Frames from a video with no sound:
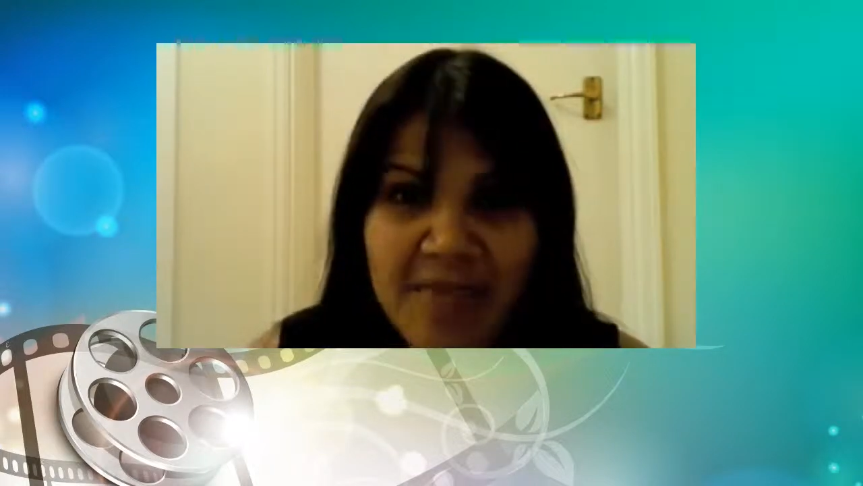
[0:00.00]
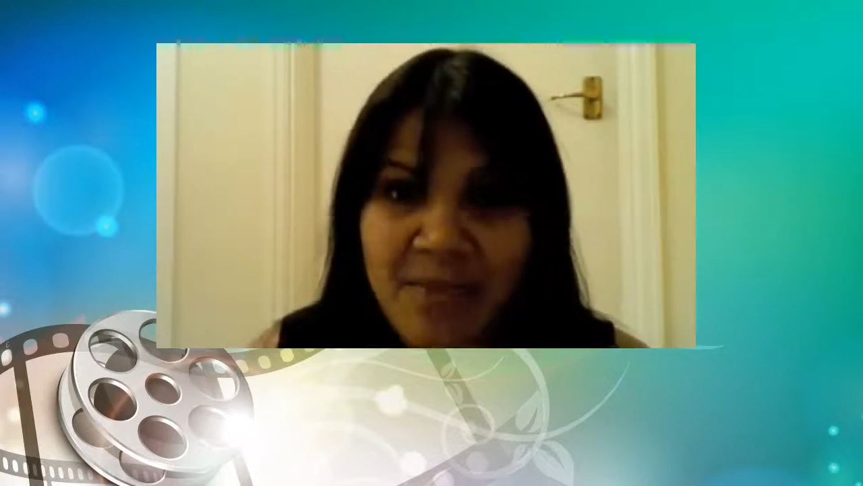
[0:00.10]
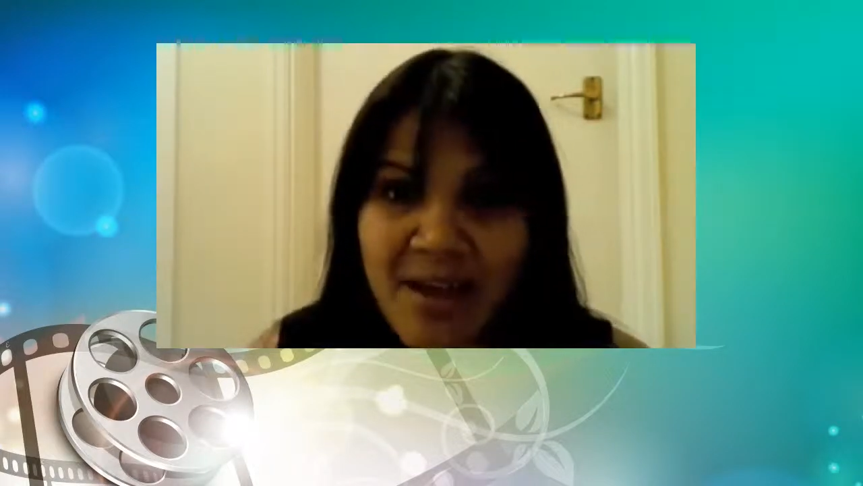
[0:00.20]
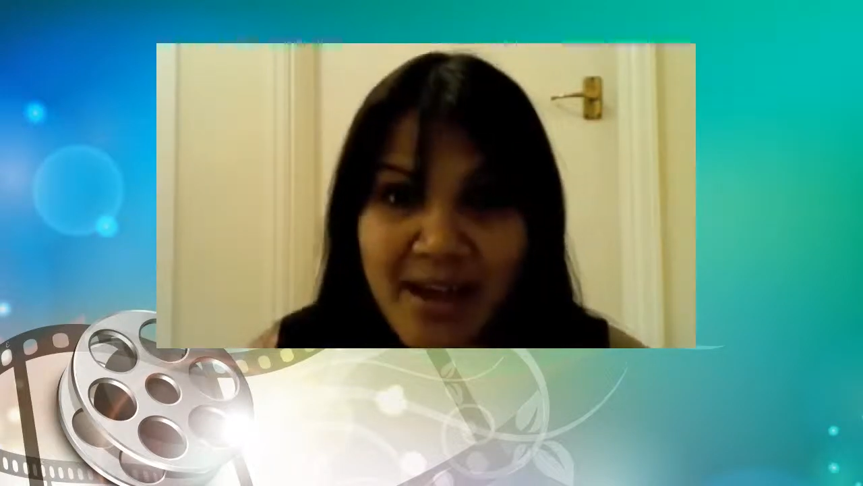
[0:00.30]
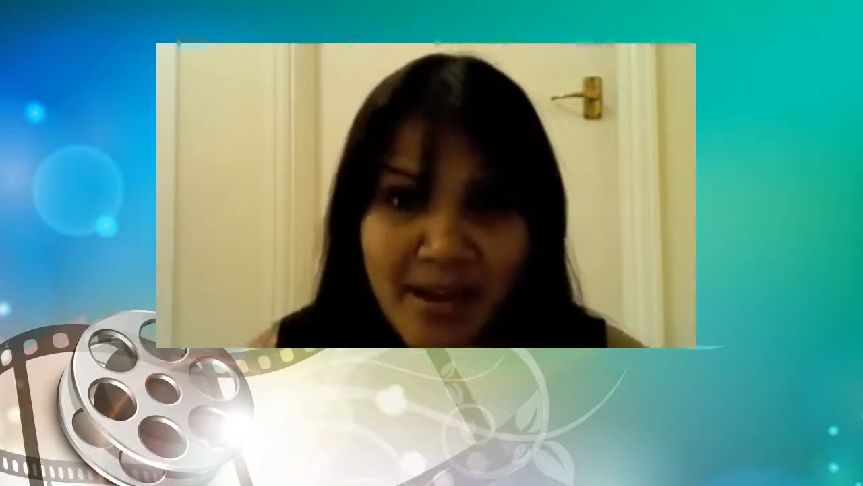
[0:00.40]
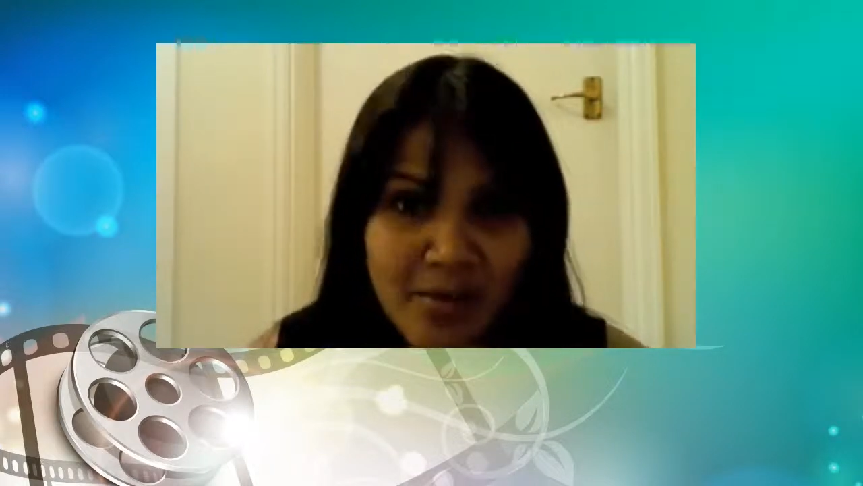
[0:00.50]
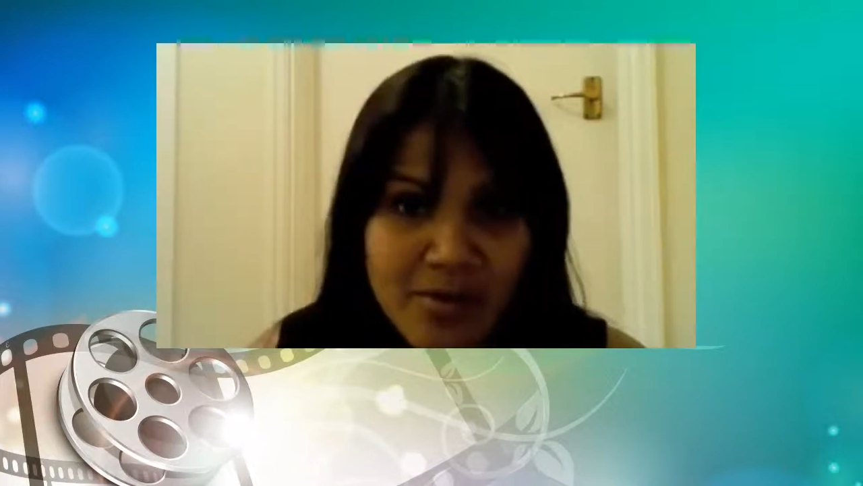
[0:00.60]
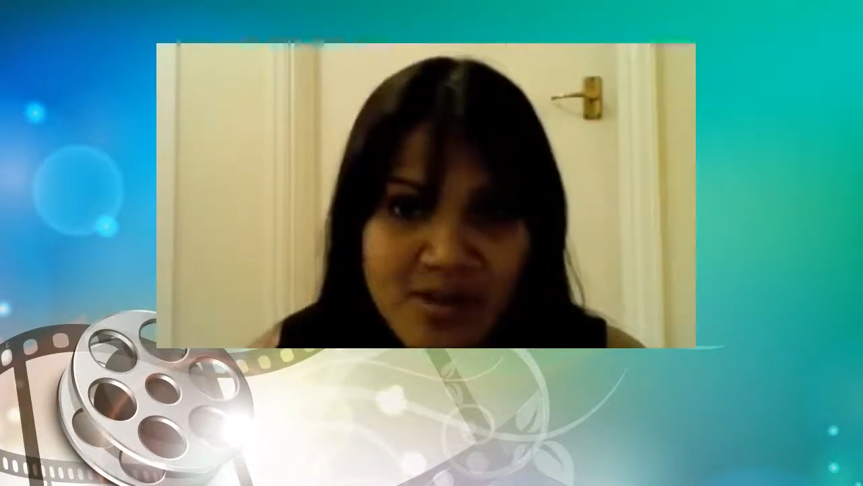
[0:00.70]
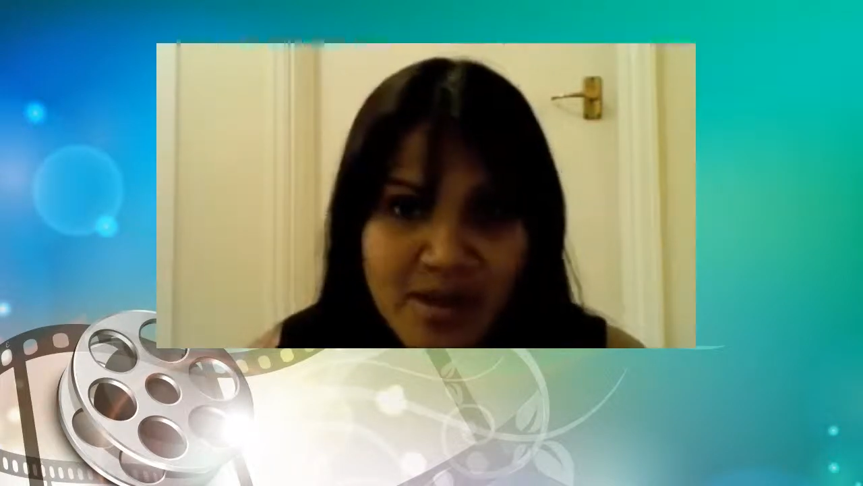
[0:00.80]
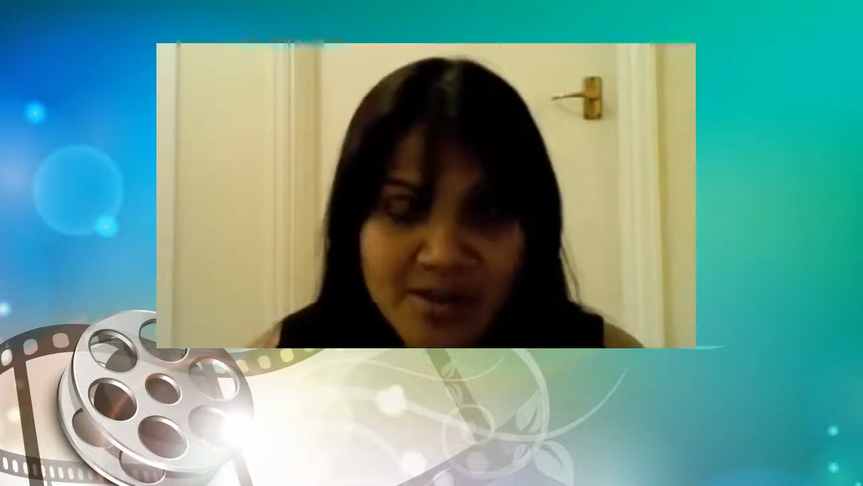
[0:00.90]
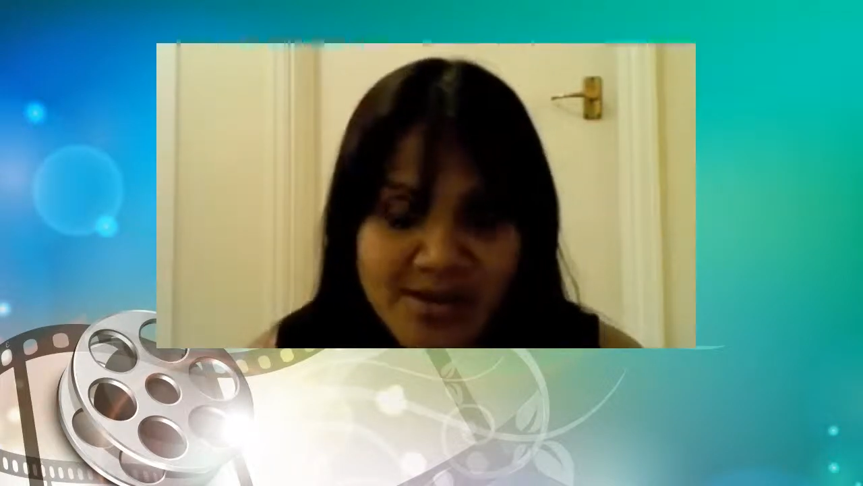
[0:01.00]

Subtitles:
and the makeup was so